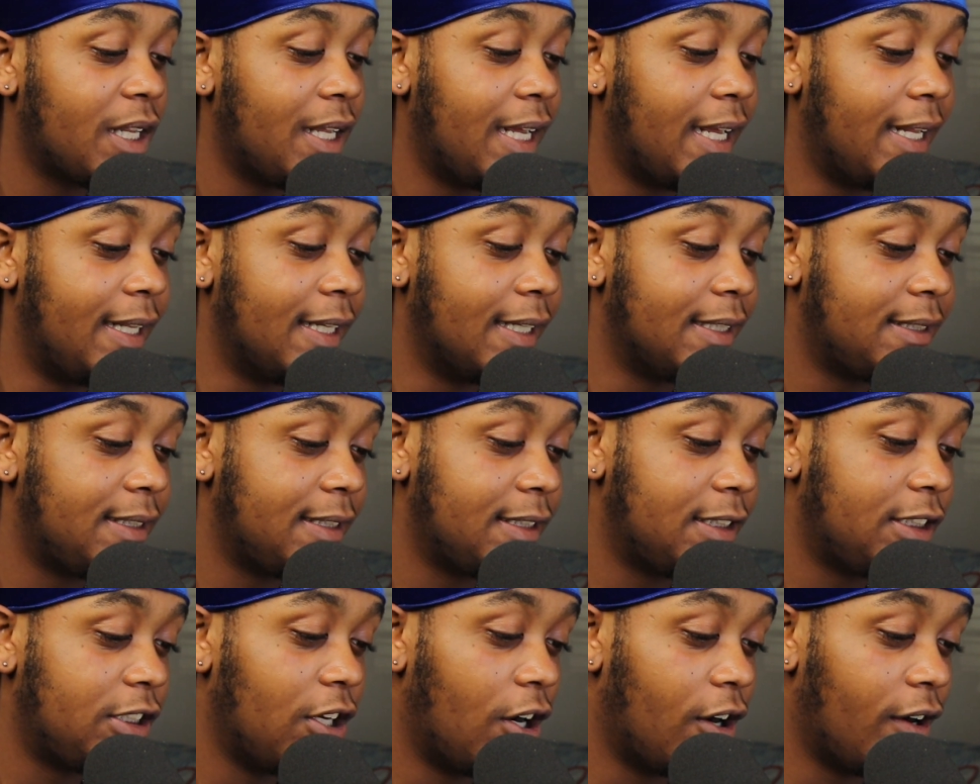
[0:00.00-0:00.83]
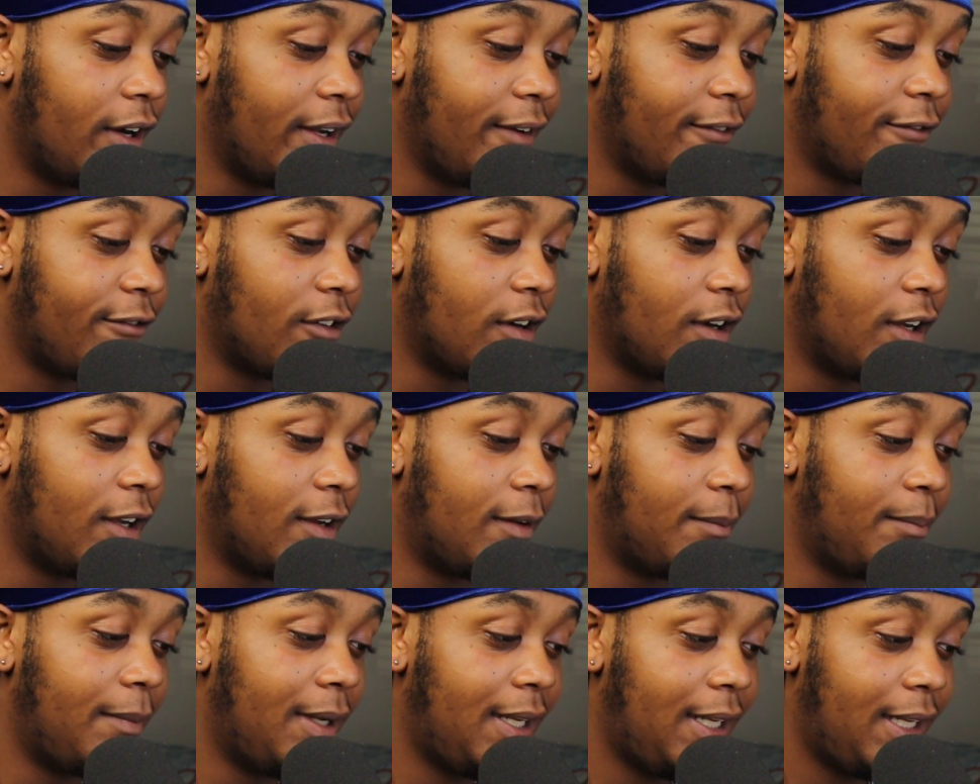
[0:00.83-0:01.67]
And this is starting
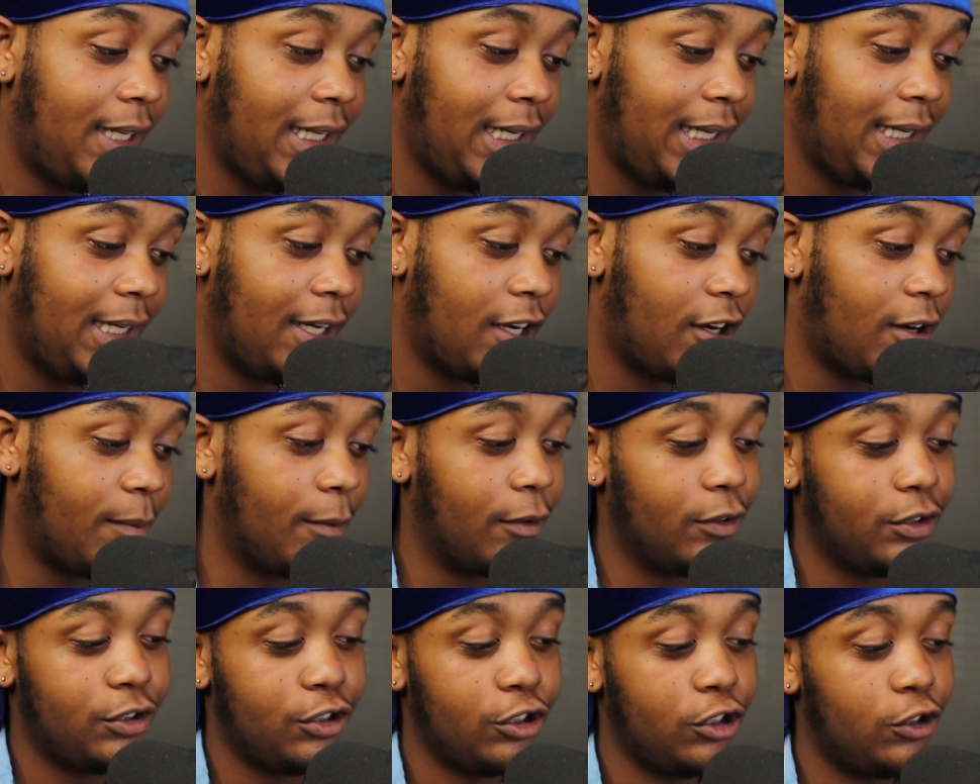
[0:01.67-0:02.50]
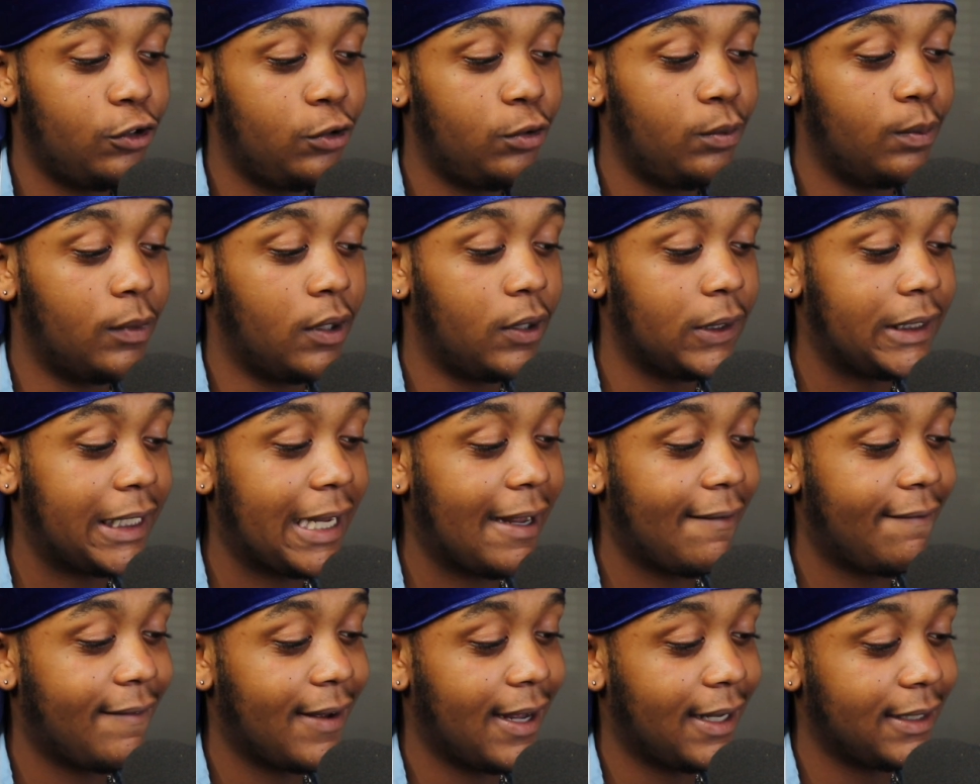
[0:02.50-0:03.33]
from men are emotional,
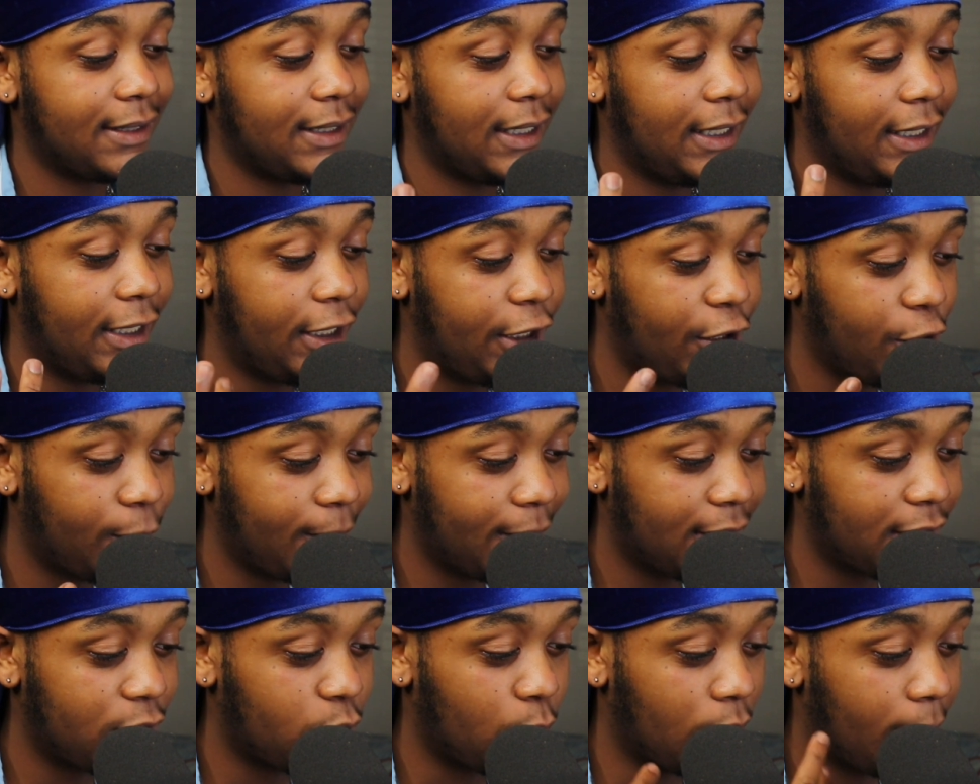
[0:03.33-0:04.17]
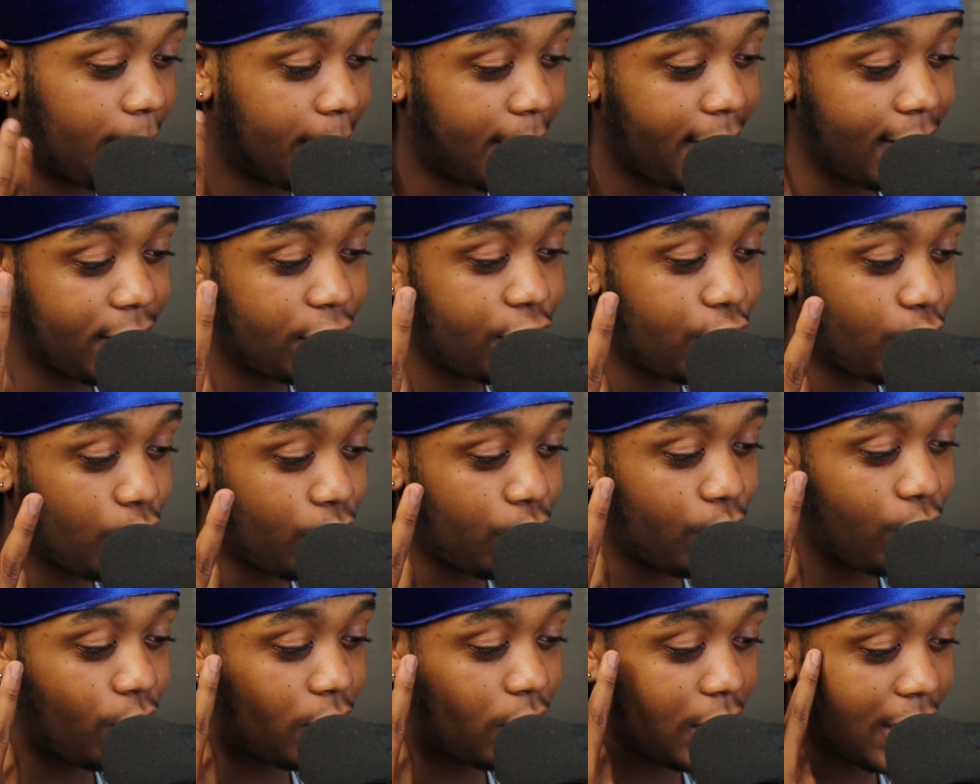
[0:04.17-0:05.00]
multifaceted humans with
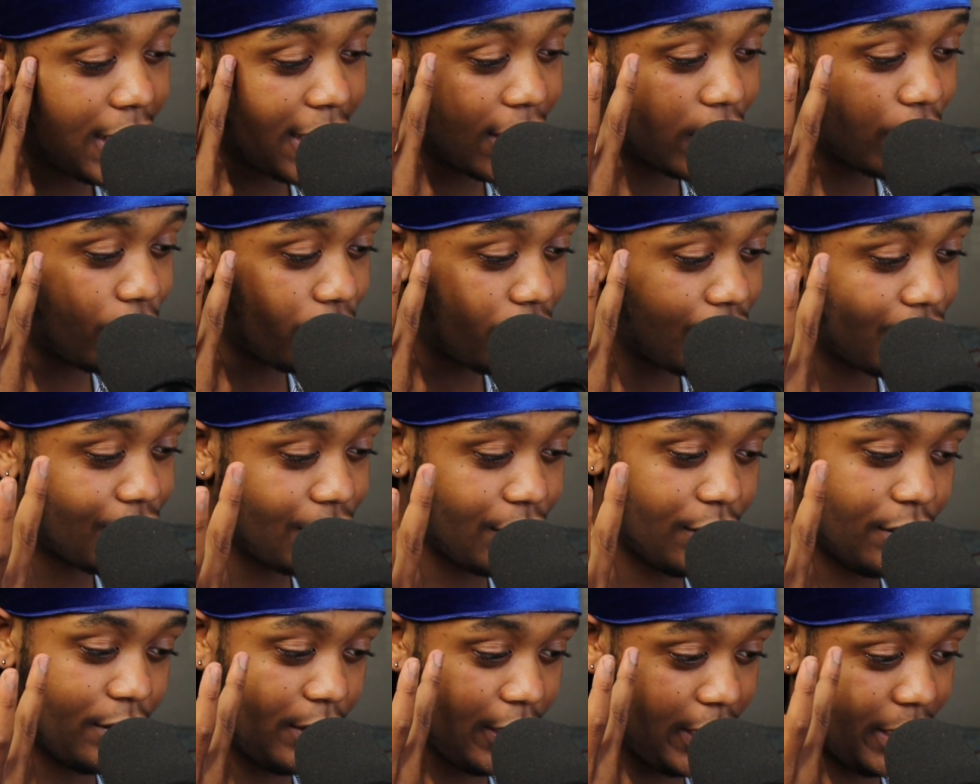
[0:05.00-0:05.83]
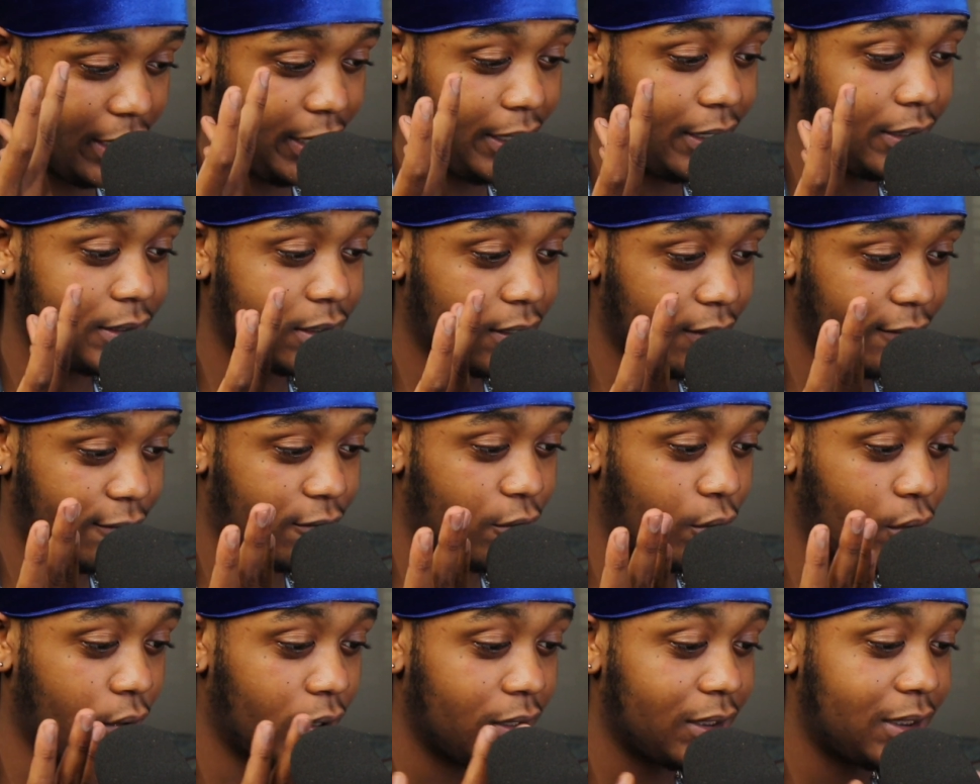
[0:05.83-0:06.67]
mental health needs, of
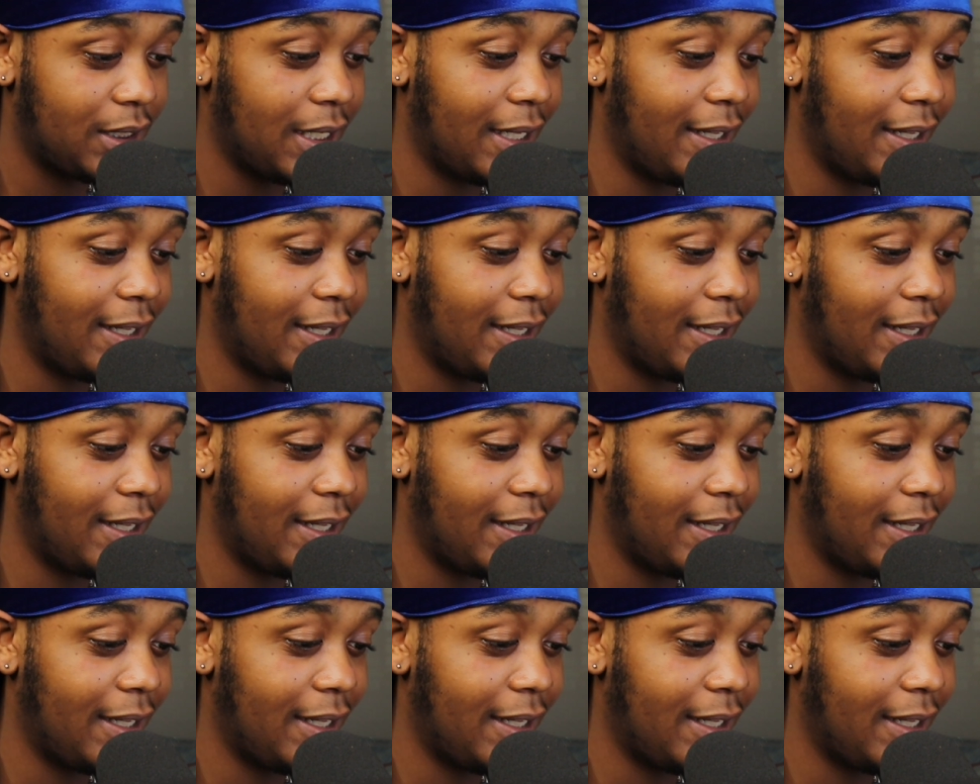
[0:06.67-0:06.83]
course.